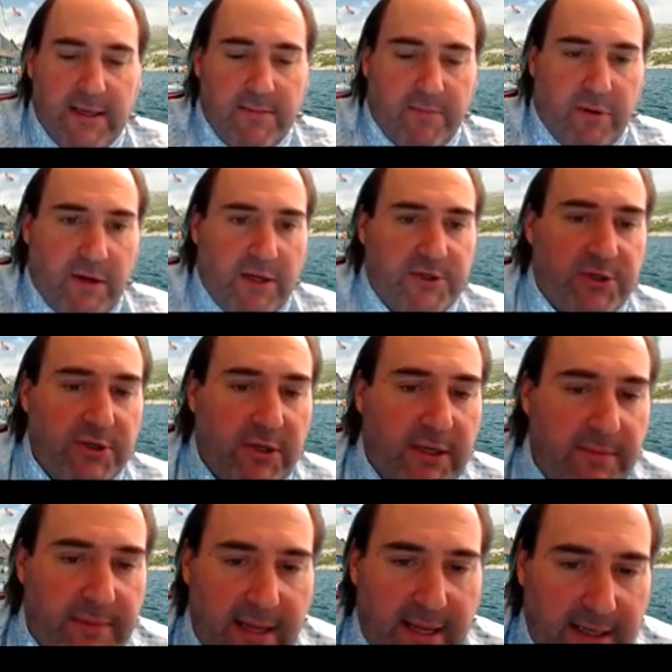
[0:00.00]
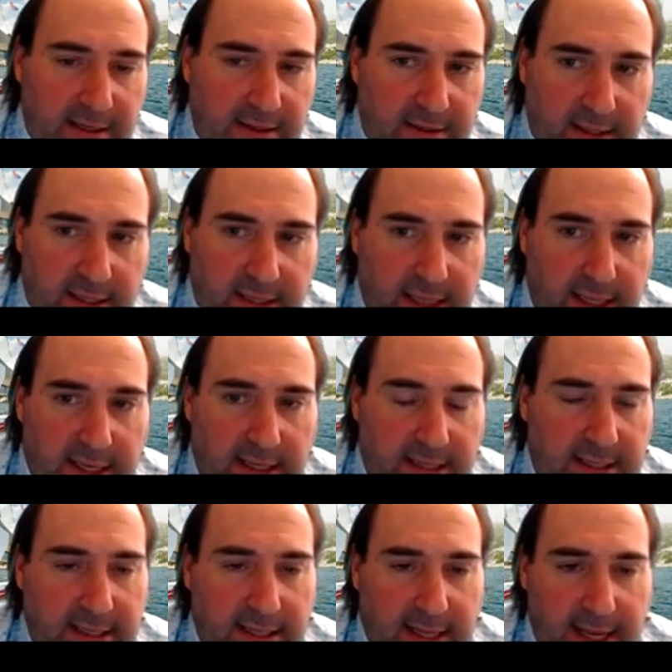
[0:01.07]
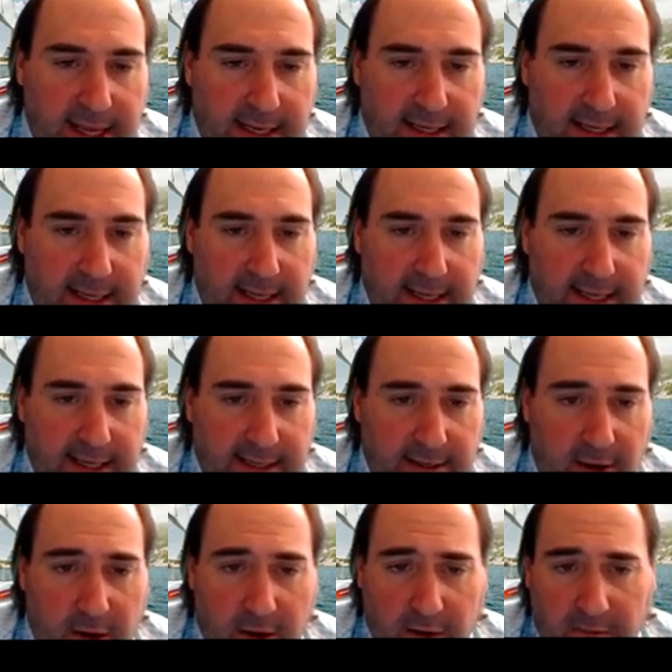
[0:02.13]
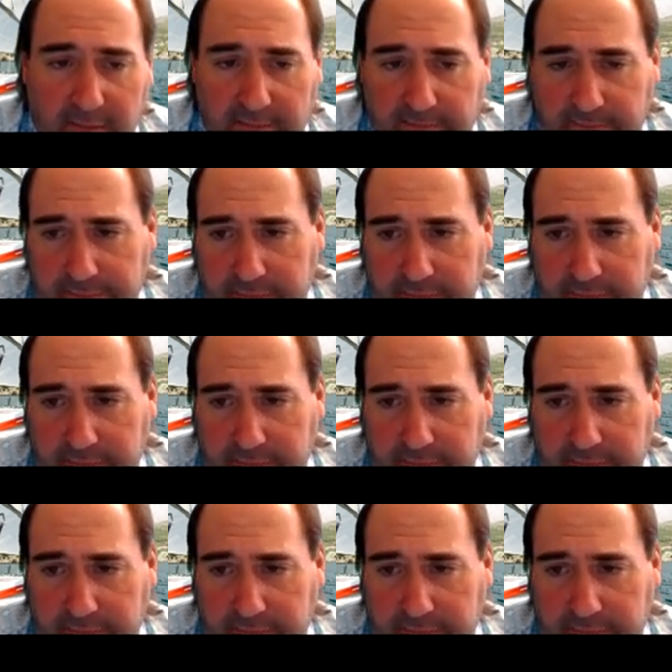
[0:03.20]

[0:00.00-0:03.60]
Pressure could be any unit you like. And again, our